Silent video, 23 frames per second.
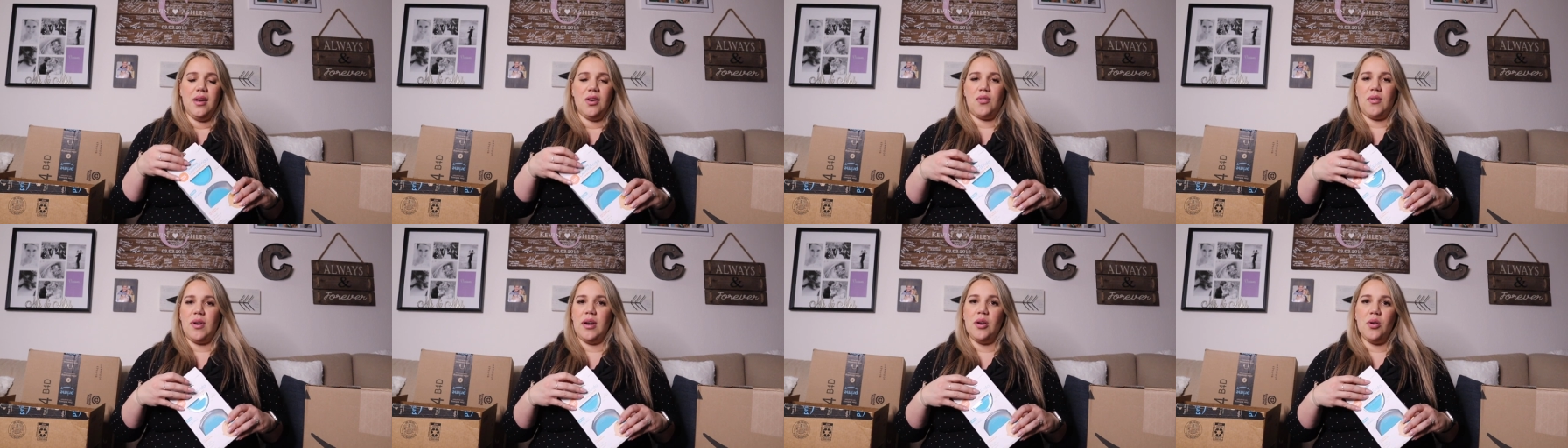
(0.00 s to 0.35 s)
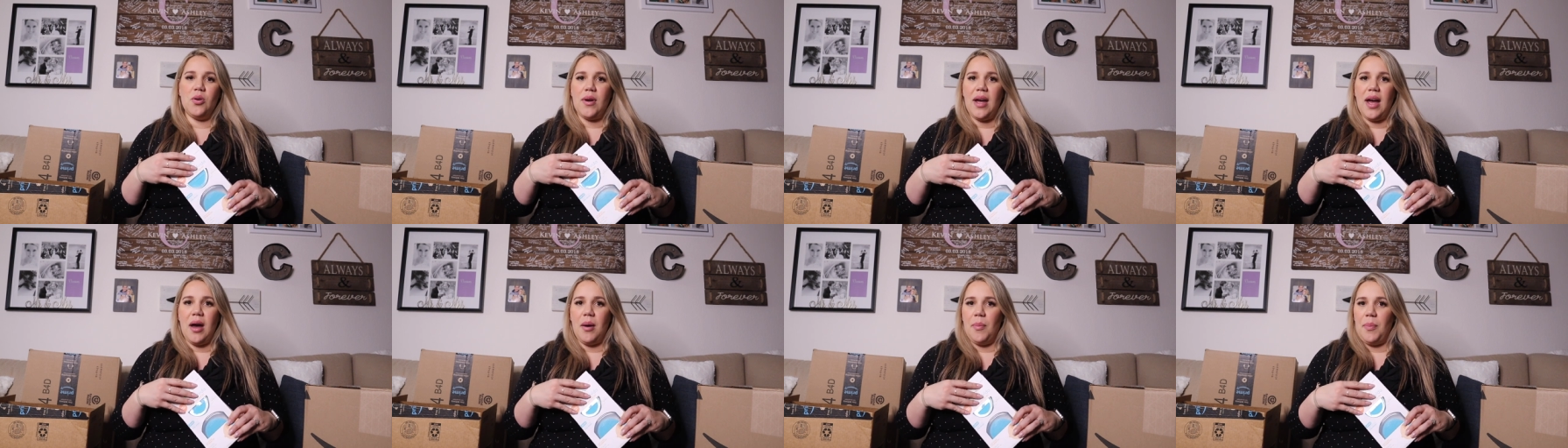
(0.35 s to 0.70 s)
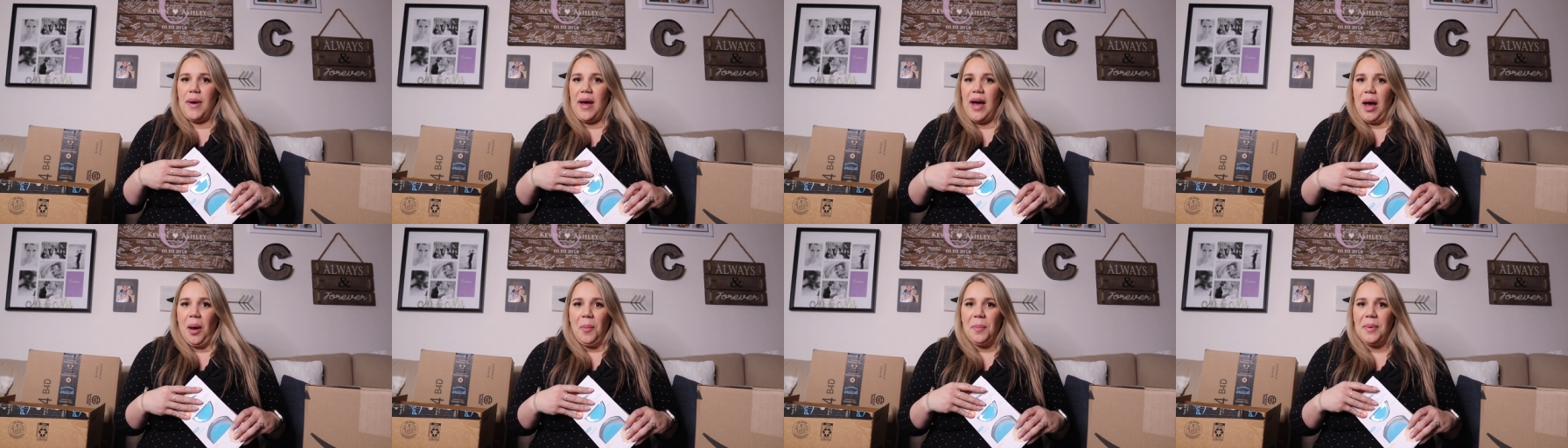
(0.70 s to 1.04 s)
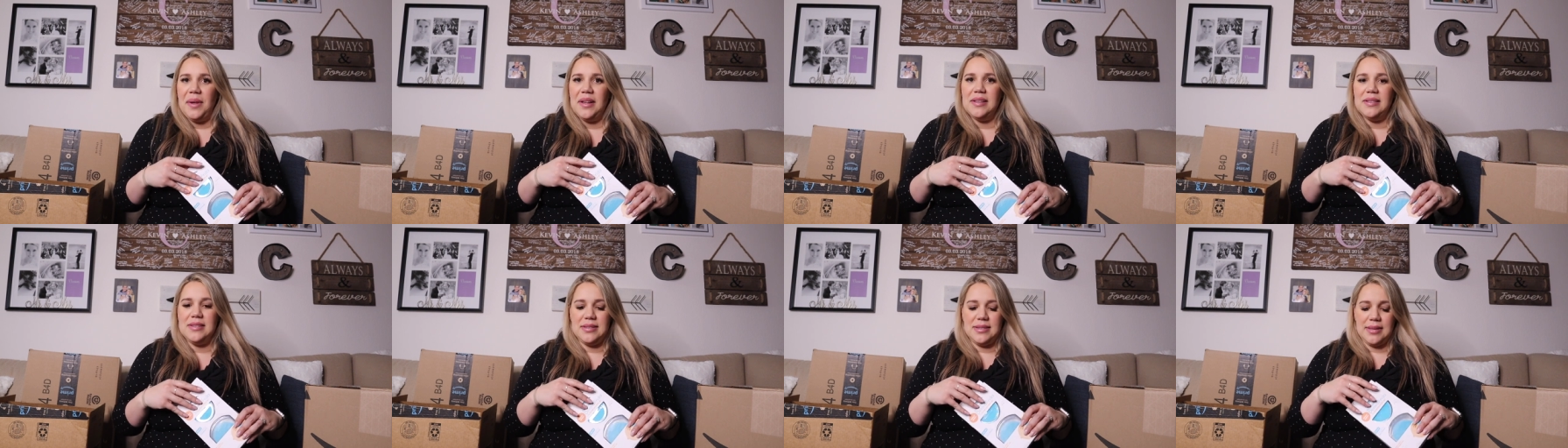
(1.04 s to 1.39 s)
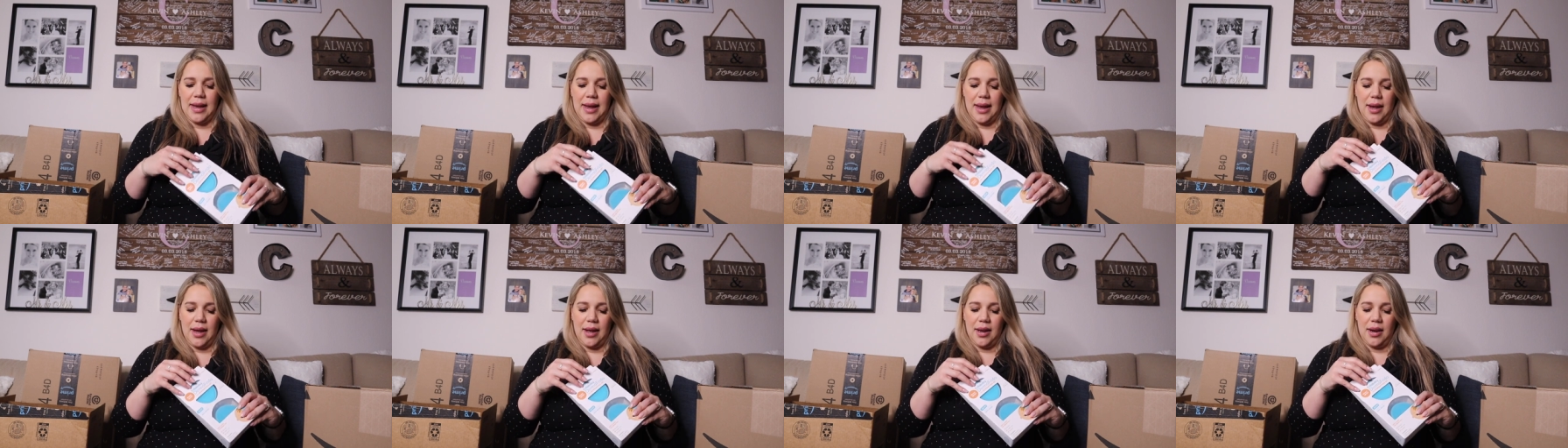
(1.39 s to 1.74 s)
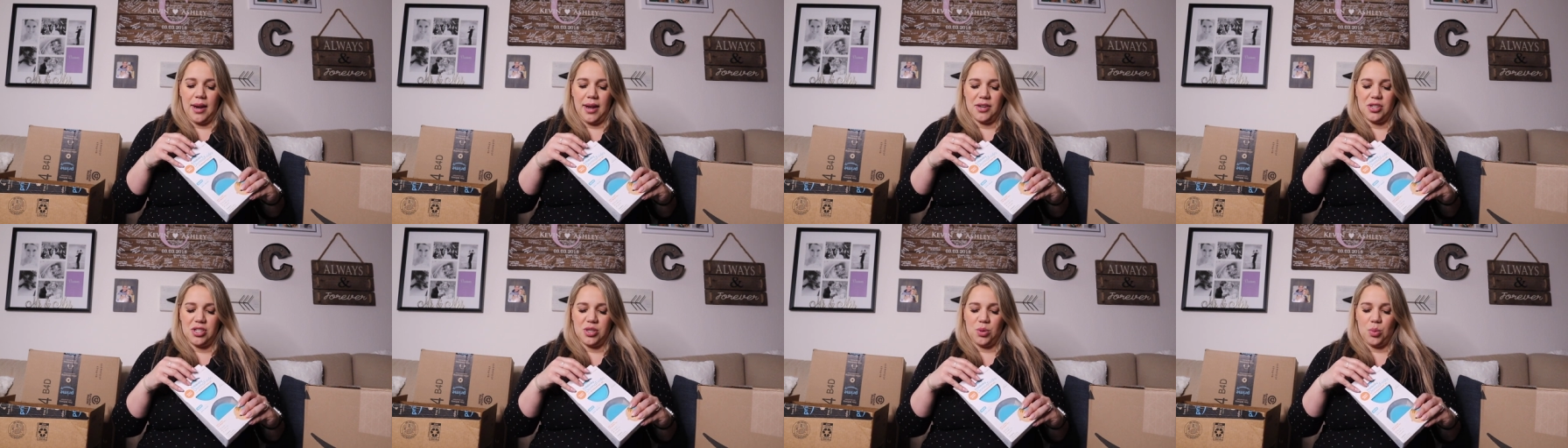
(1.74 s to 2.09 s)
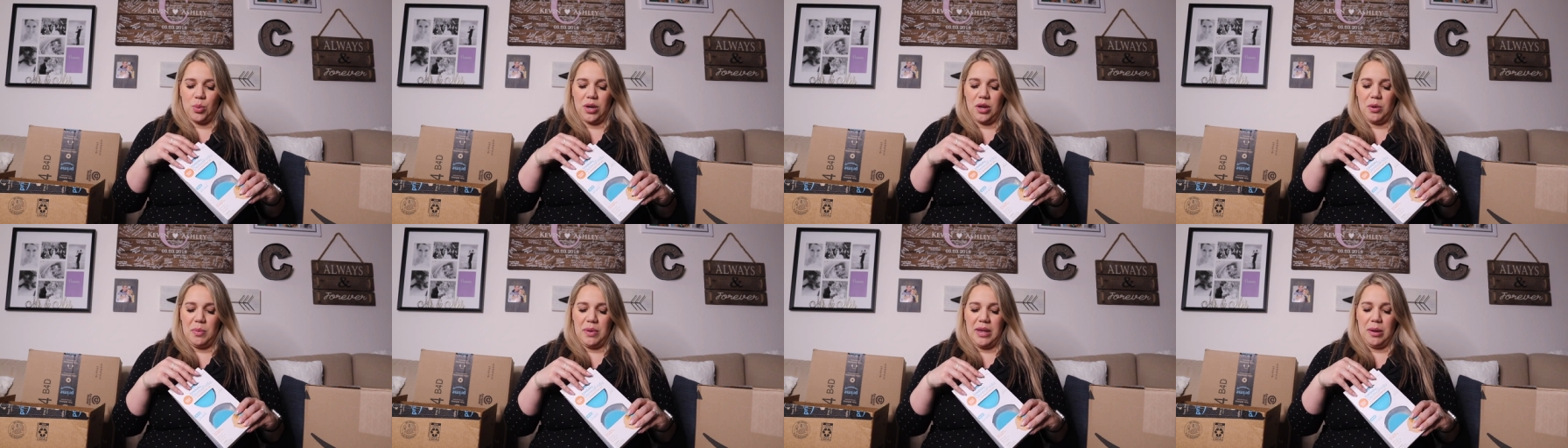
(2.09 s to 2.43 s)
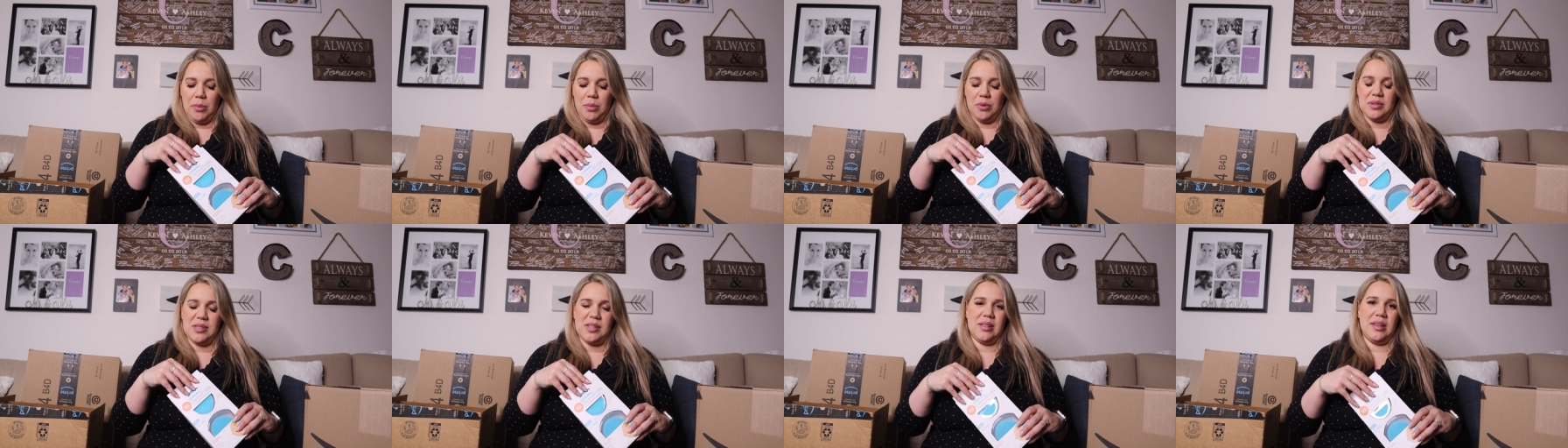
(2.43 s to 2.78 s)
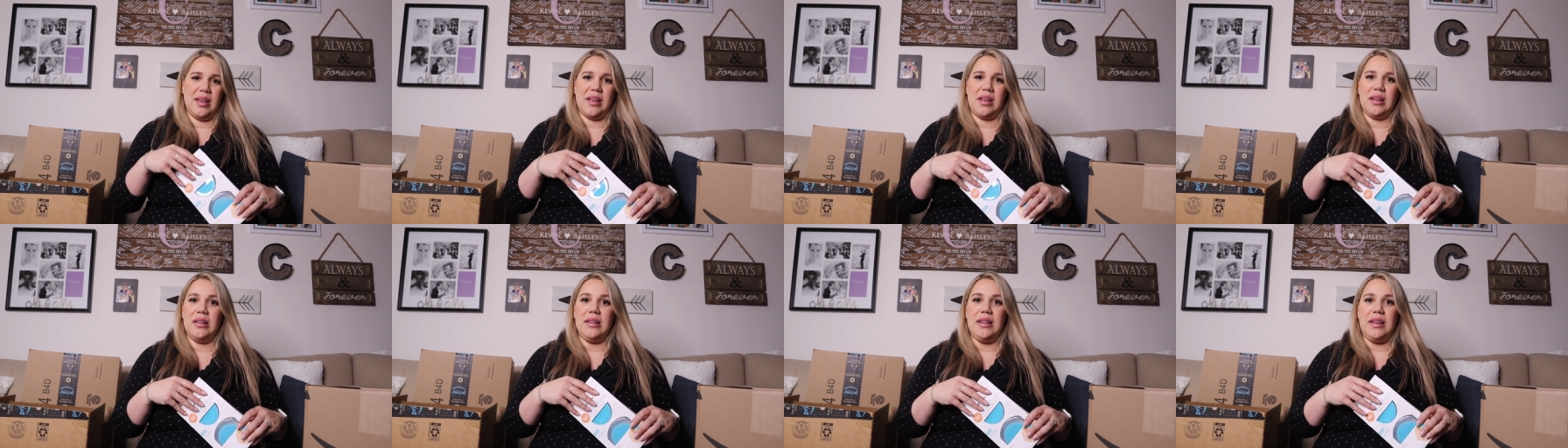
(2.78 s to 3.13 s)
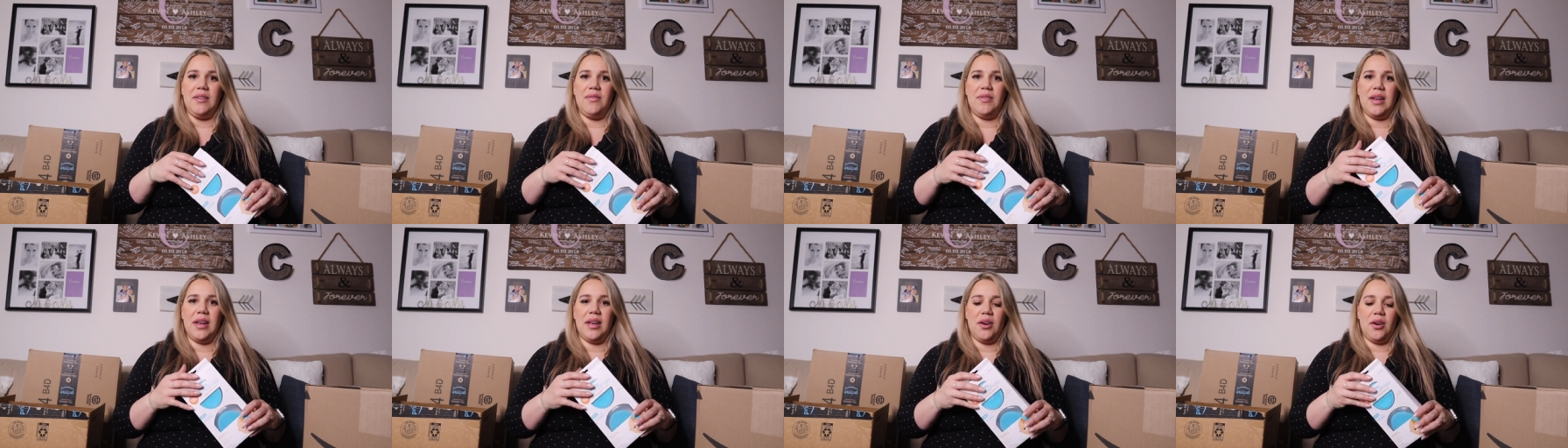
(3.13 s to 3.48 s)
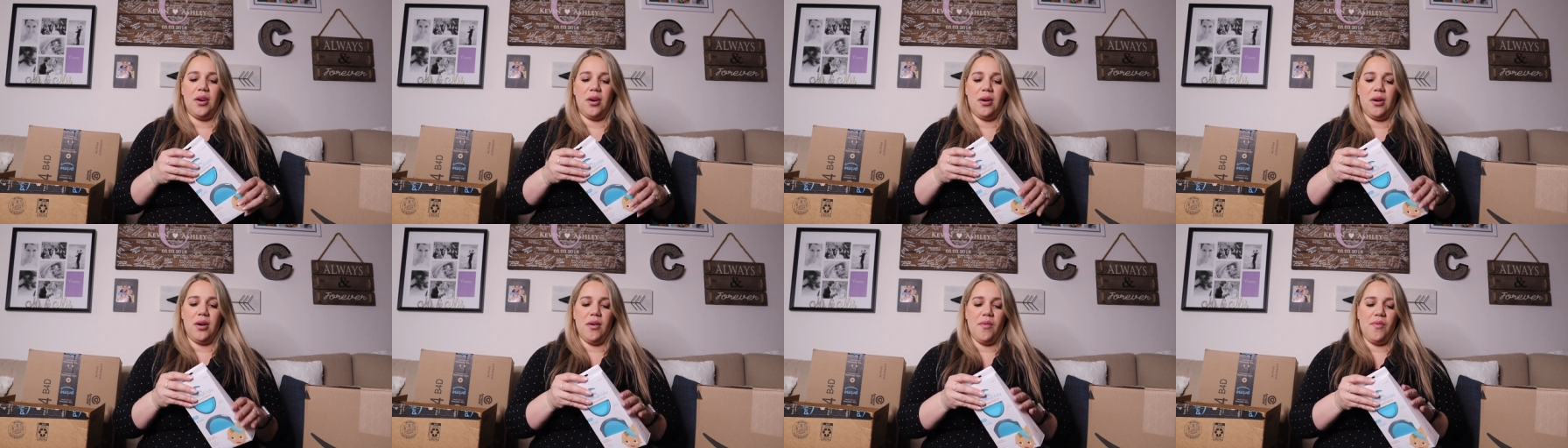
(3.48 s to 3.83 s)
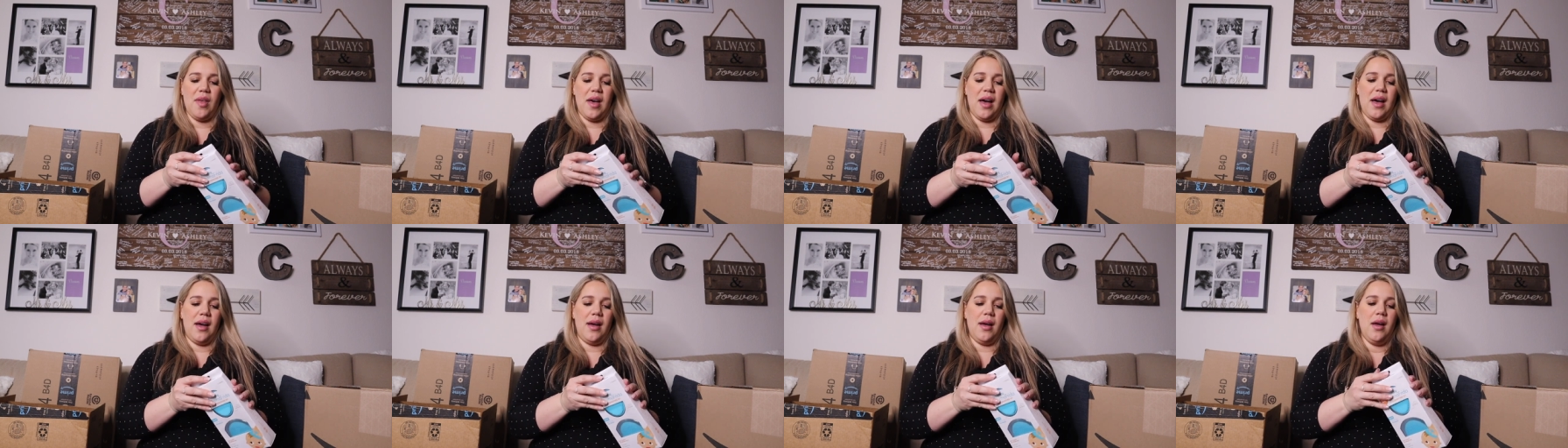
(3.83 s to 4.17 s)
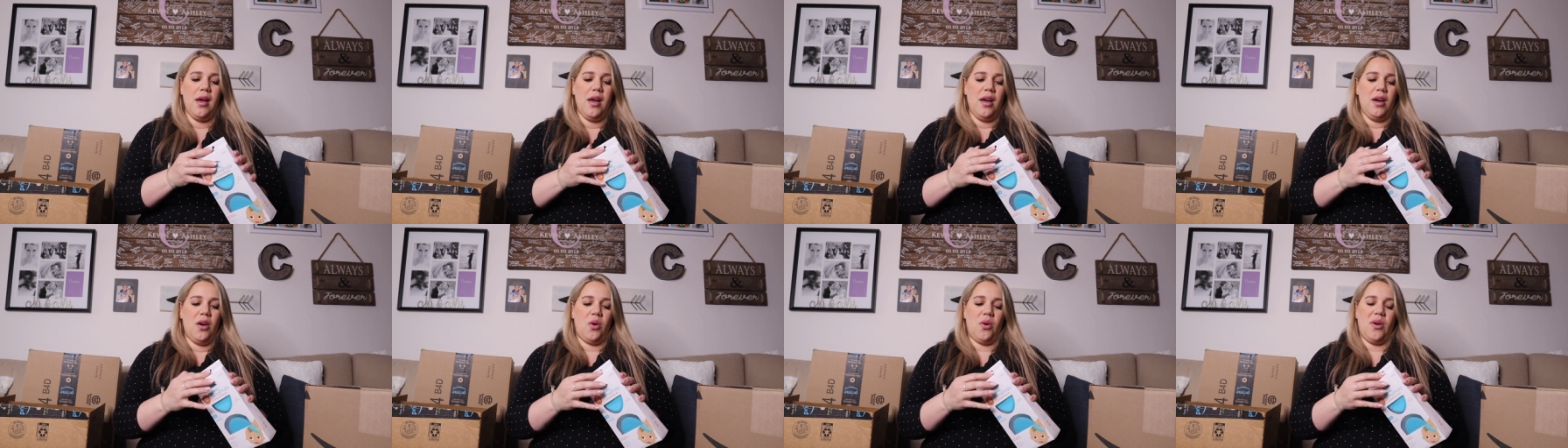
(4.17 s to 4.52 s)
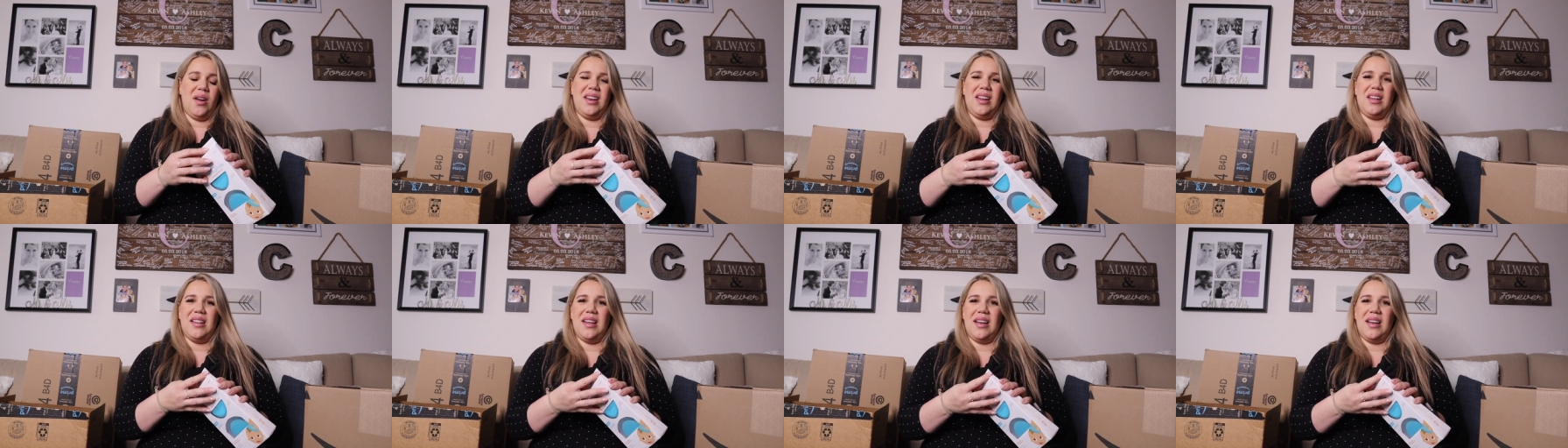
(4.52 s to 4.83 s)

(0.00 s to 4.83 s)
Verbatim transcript: cradle cap happens and I just want to be able to like alleviate her of that or any